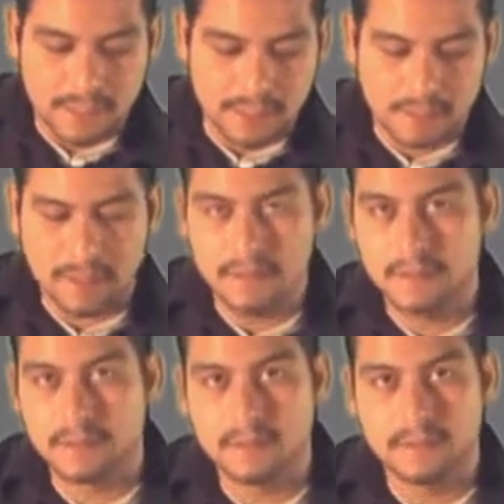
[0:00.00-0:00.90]

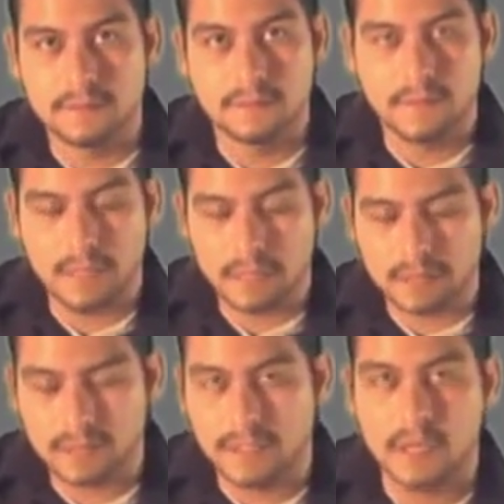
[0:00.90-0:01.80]
That little
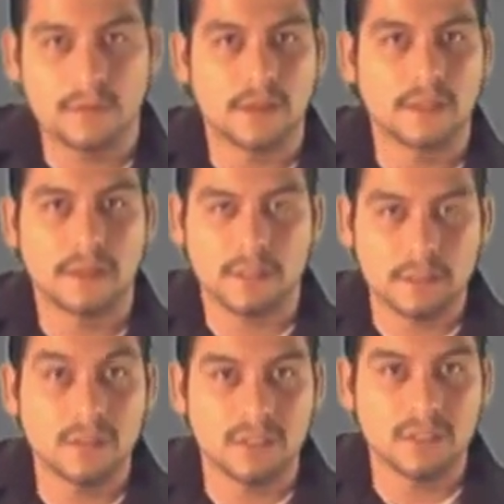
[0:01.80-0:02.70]
sound right there has
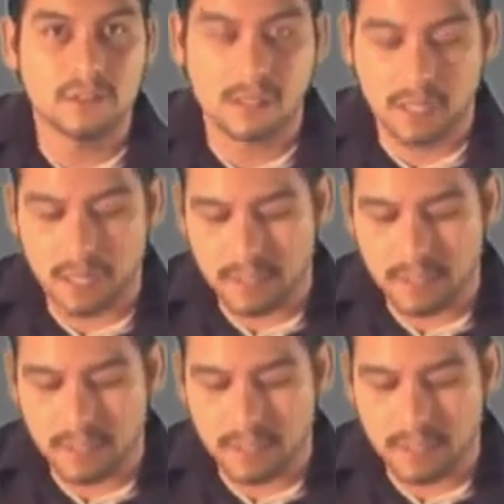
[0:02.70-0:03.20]
been used a lot.